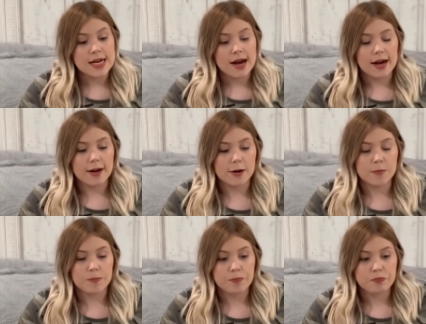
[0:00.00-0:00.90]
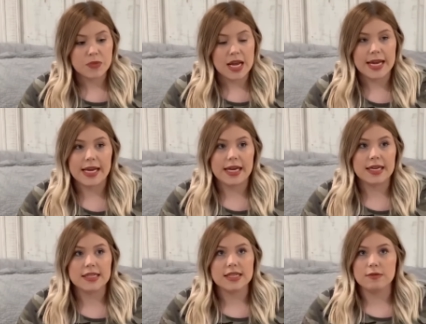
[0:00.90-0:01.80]
um,
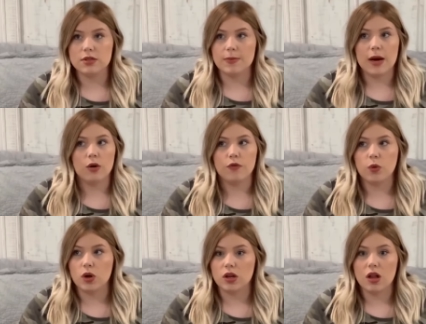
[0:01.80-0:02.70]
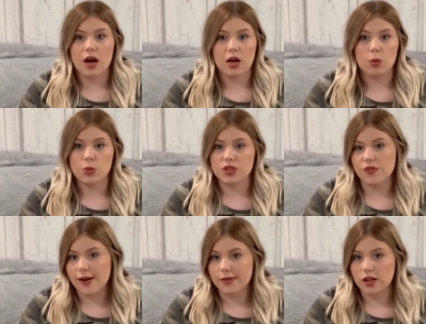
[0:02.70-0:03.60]
and it was about four o'clock, almost
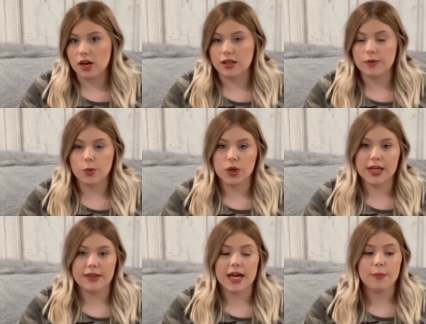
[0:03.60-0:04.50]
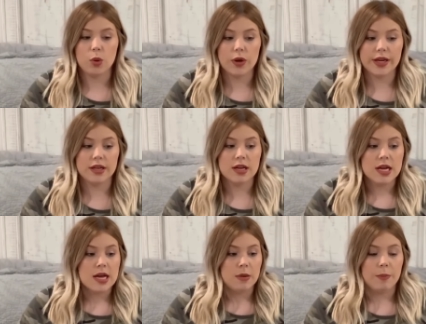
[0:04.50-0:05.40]
five o'clock in the morning at that point.
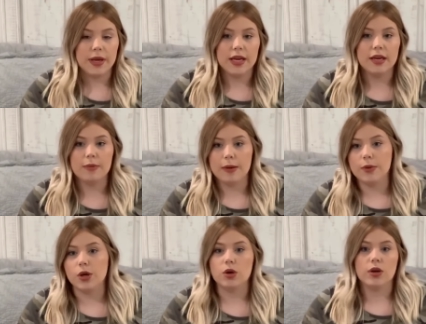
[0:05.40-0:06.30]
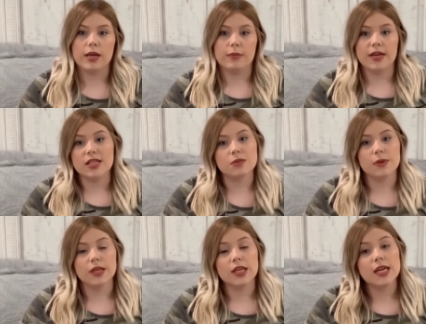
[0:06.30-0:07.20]
Me, baby girl, and my
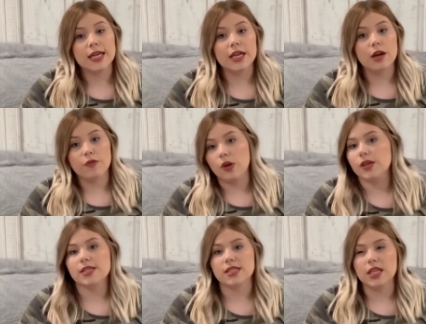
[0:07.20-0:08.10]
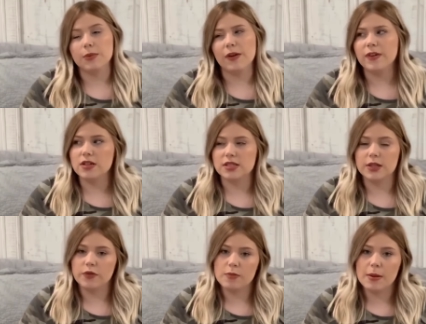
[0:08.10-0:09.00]
husband ended up falling asleep. I fell asleep
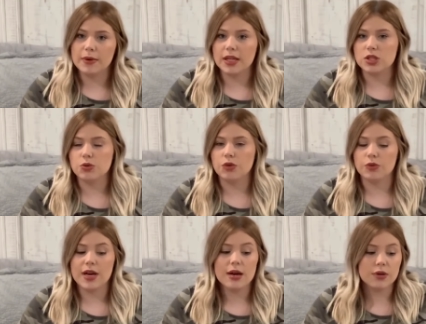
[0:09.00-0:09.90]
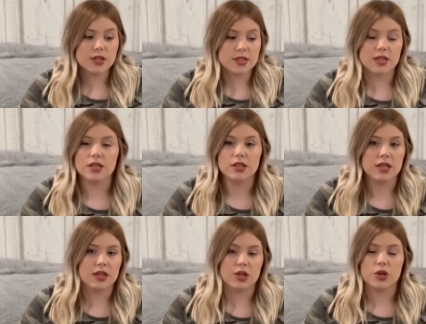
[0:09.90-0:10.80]
for maybe like two or three hours, and
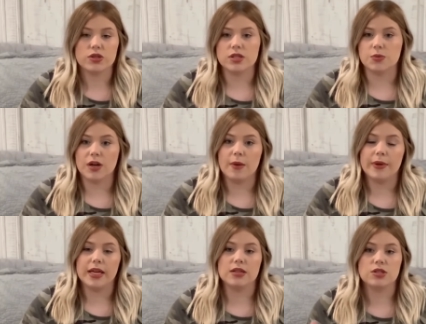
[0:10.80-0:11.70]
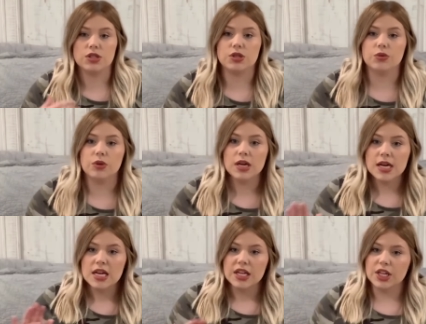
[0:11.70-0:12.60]
then the nurses were coming in to do,
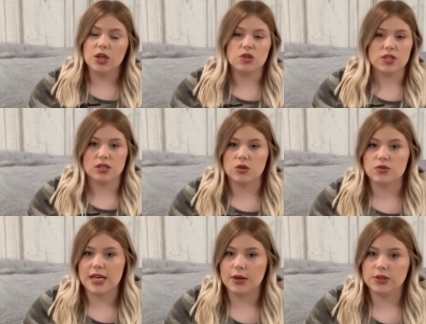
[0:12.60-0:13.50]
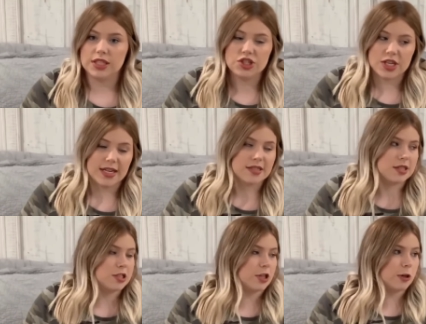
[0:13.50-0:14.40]
you know, just those hourly checks.
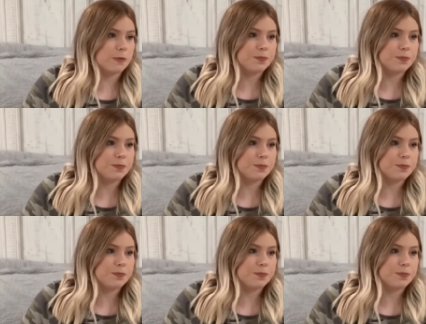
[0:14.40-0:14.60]
So